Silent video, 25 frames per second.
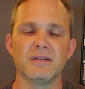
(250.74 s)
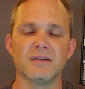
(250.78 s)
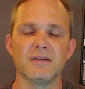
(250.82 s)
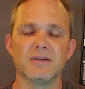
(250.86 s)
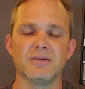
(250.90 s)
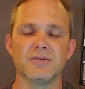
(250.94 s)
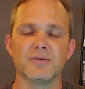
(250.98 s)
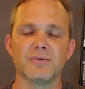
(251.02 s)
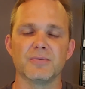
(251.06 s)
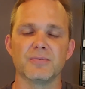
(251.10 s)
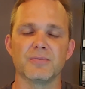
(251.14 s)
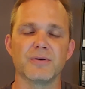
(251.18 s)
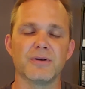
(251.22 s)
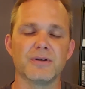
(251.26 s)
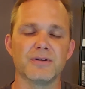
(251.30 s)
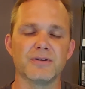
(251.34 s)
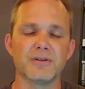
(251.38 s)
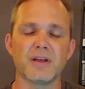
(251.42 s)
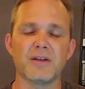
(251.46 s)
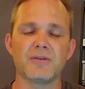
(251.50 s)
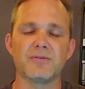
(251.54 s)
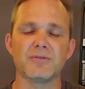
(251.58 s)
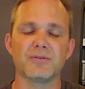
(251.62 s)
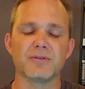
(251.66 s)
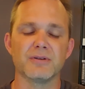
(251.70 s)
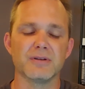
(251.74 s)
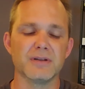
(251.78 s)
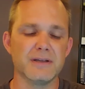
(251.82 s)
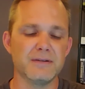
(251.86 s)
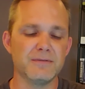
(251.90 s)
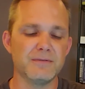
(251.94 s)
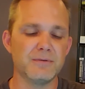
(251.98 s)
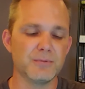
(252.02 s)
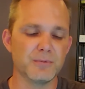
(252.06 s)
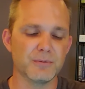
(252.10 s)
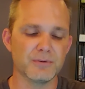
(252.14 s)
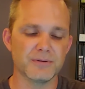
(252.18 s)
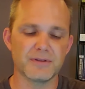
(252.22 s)
So friends, I just leave
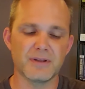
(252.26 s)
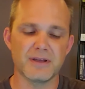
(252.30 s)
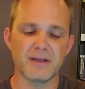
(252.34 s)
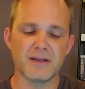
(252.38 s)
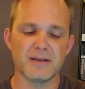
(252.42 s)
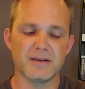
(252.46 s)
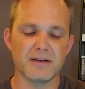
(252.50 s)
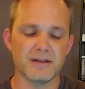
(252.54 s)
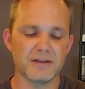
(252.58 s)
you with that.